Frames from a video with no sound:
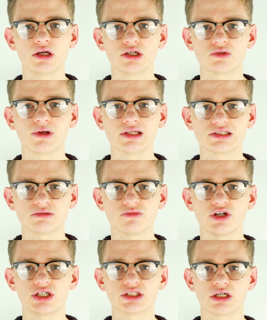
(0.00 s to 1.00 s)
as well as some
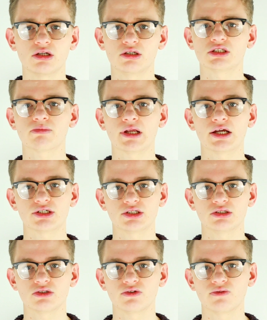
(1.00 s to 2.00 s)
very sudden
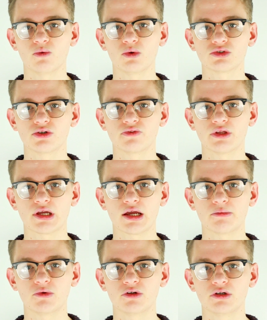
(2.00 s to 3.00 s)
splashes of water over the
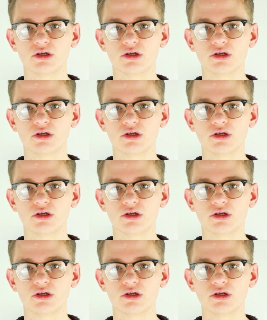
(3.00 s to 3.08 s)
camera.